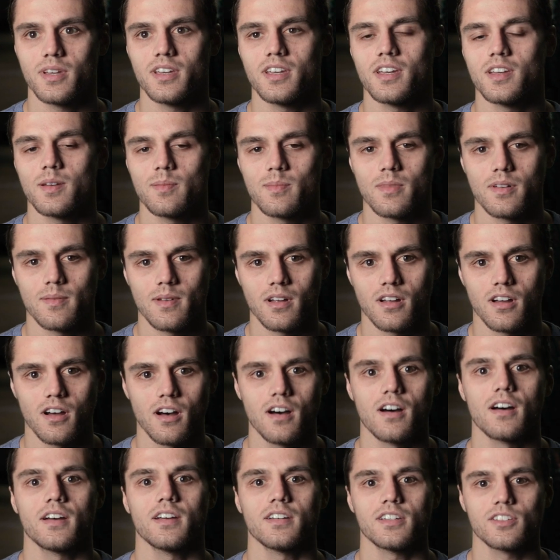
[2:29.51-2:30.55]
Me, him,
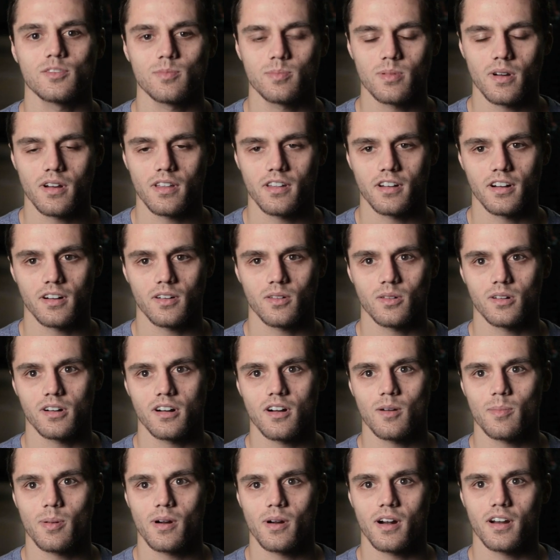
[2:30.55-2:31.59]
and his brother
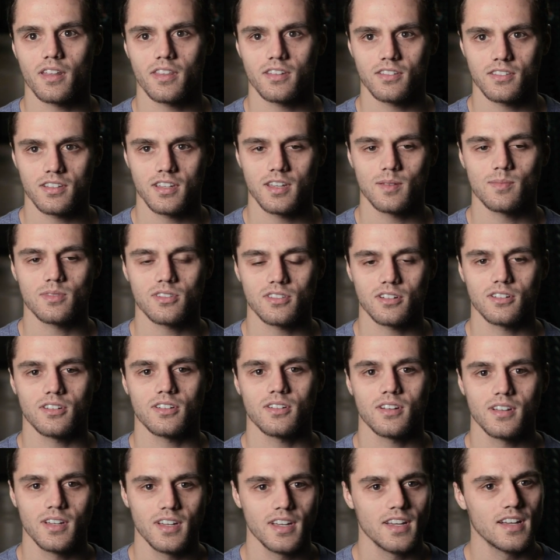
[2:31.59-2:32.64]
were all part of the team,
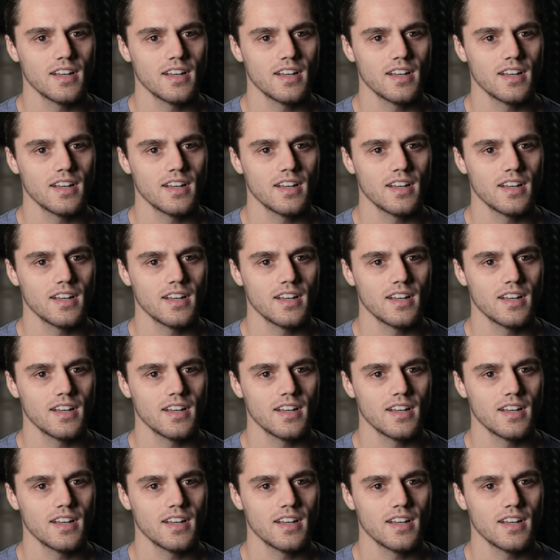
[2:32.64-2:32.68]
so